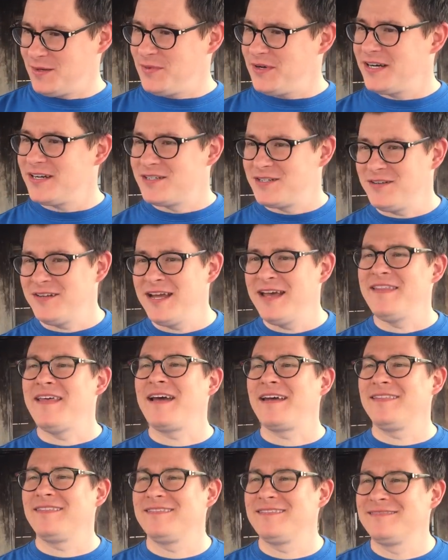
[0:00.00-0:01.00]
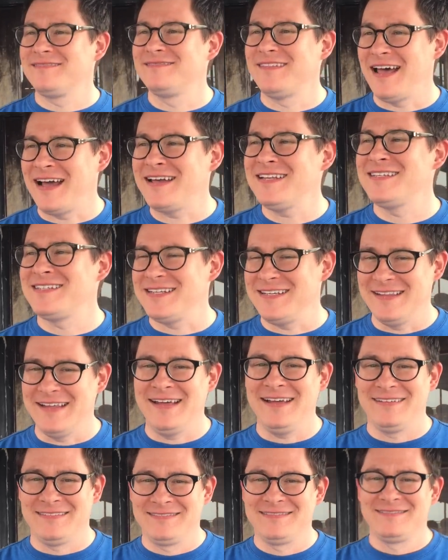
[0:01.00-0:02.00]
up here, so yeah, they, I could see
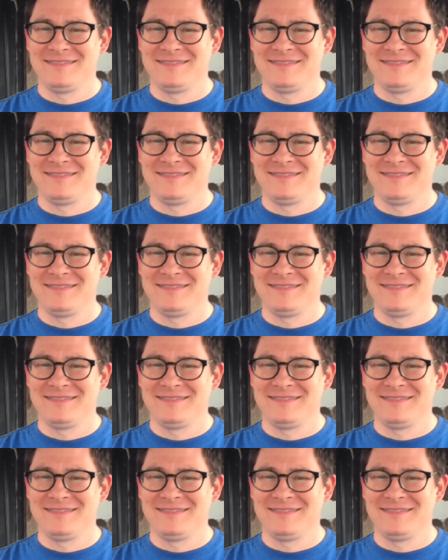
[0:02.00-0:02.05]
that.